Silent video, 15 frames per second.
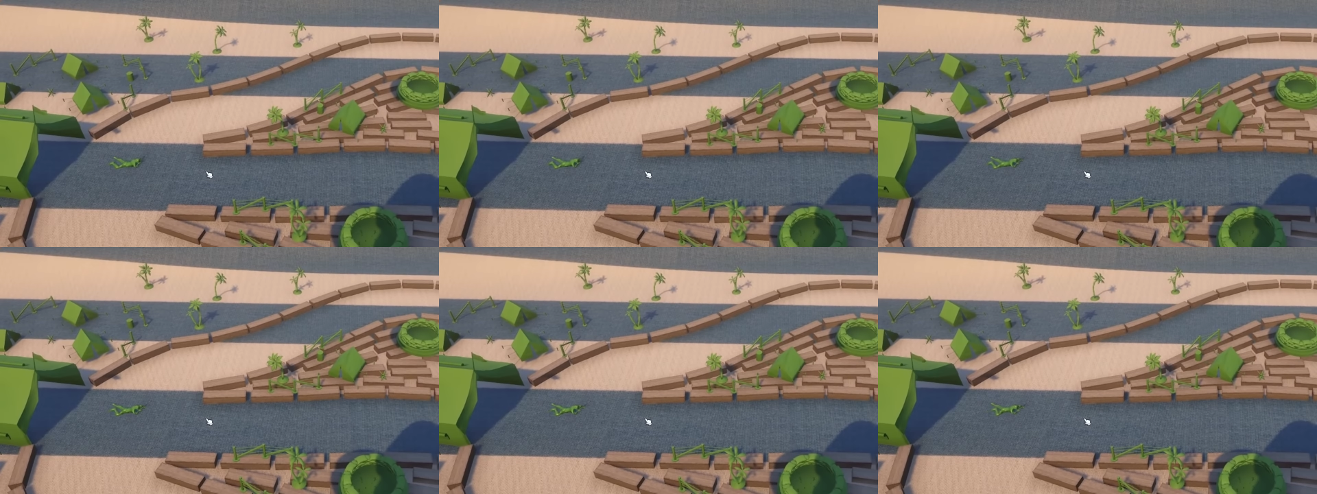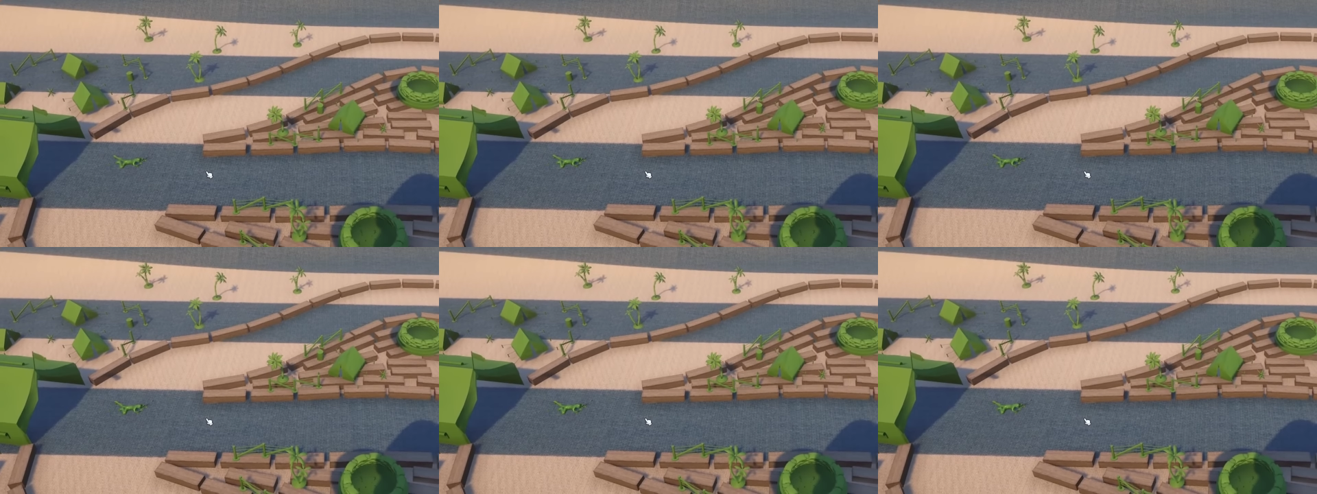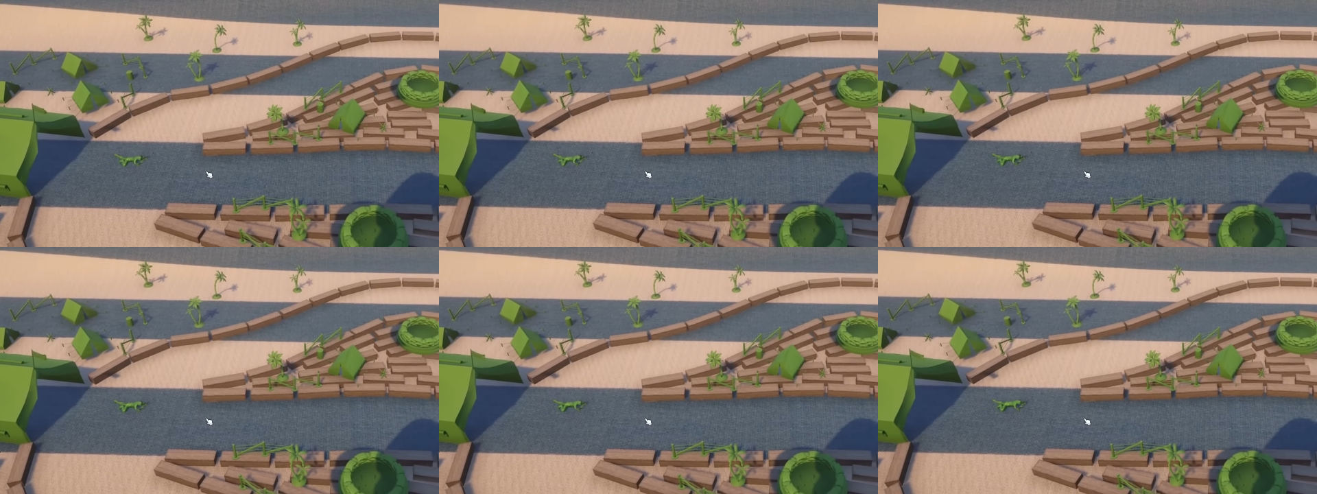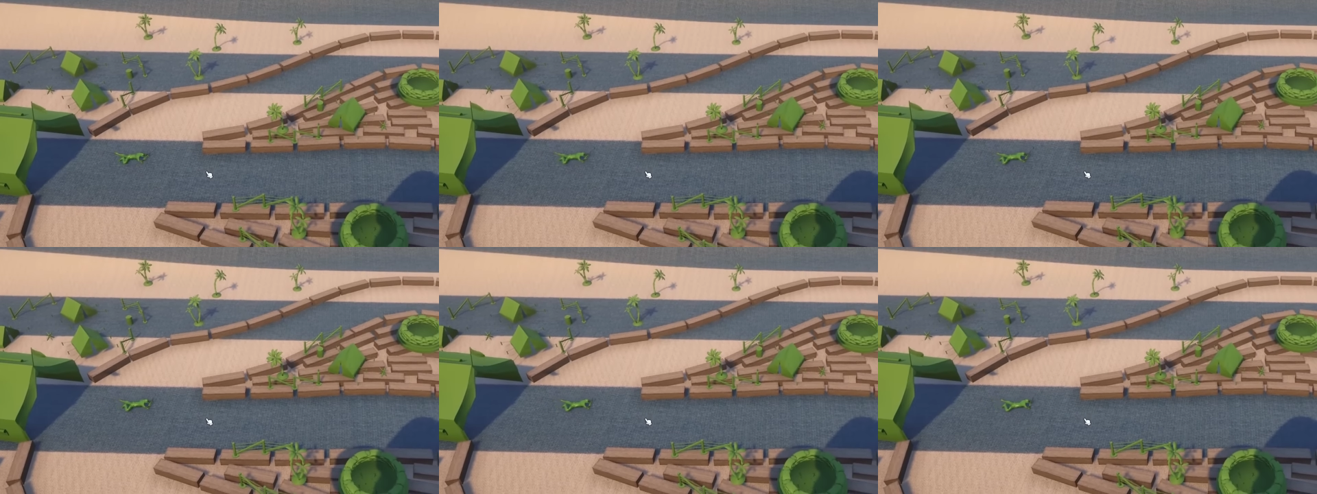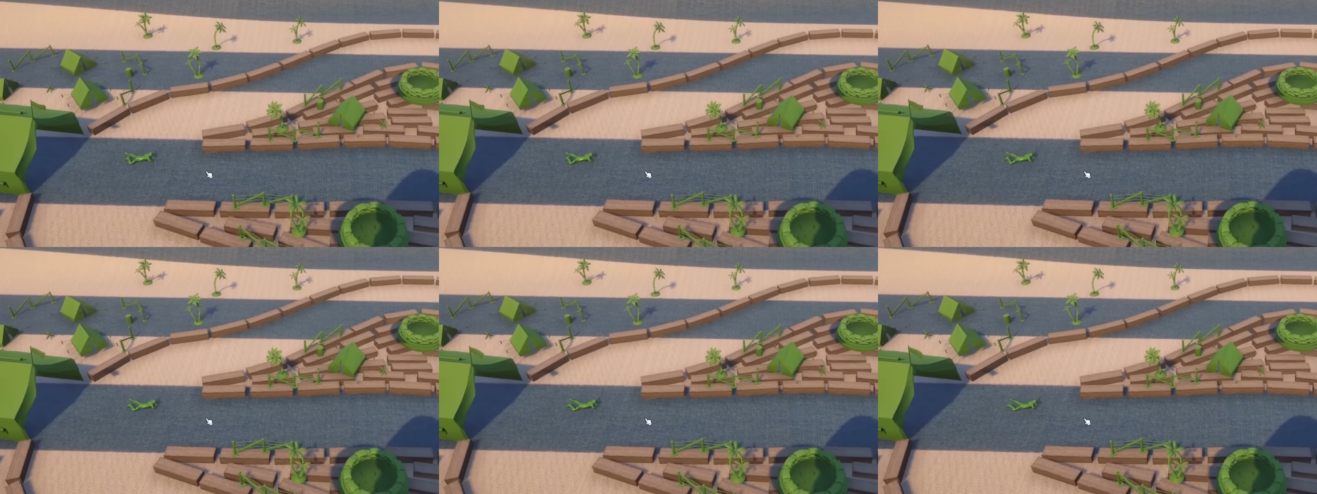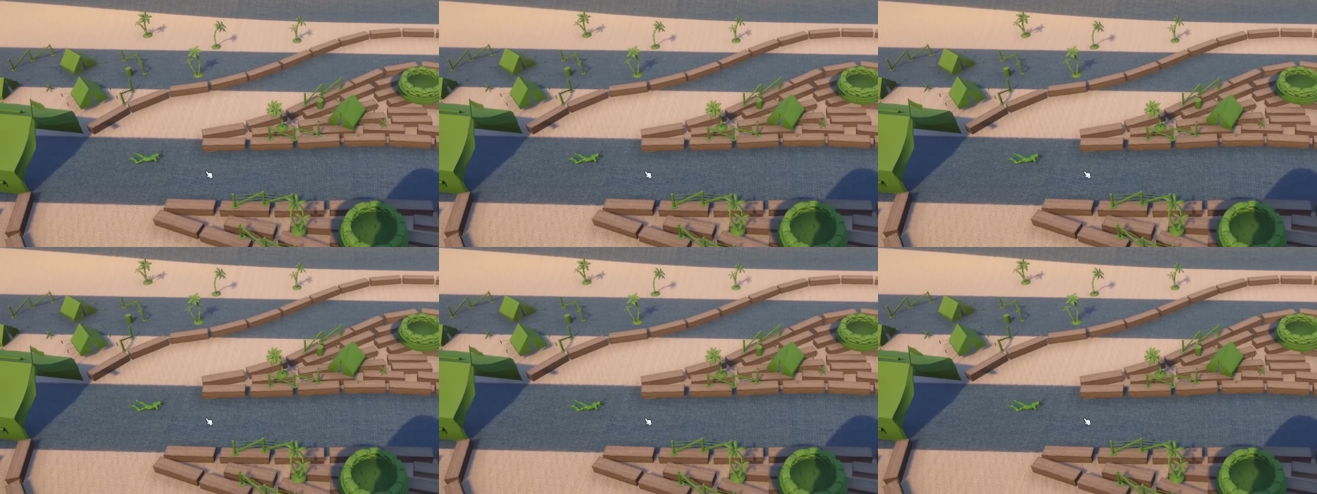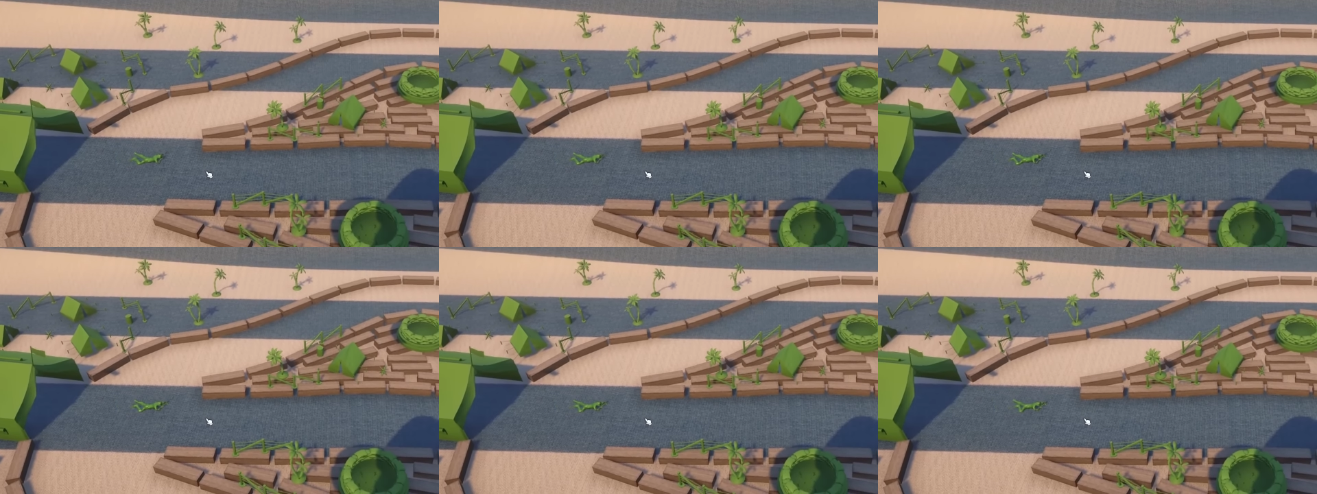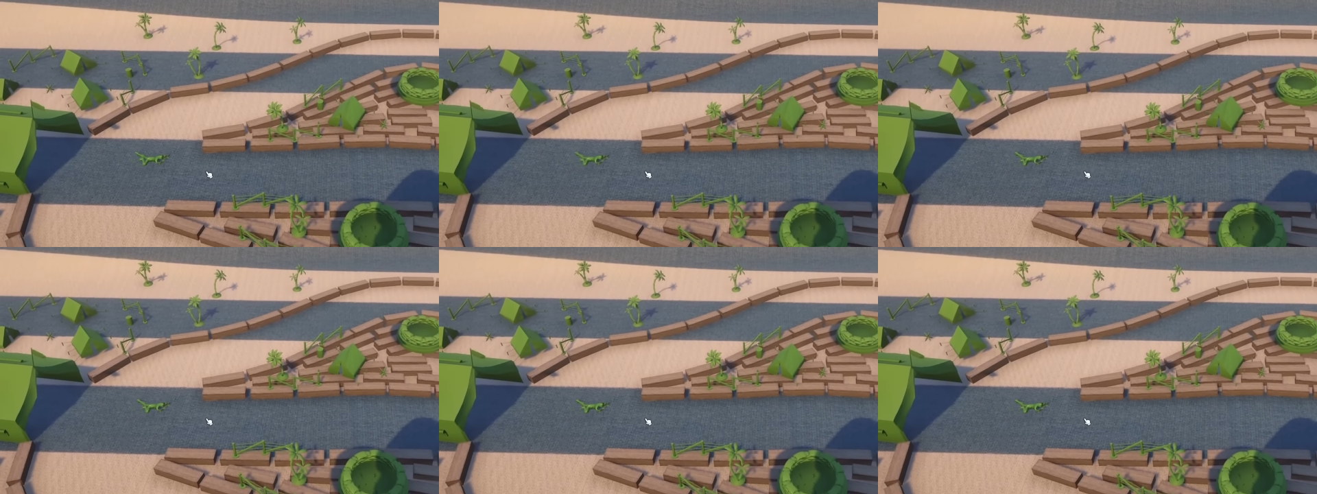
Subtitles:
(no speaker visible)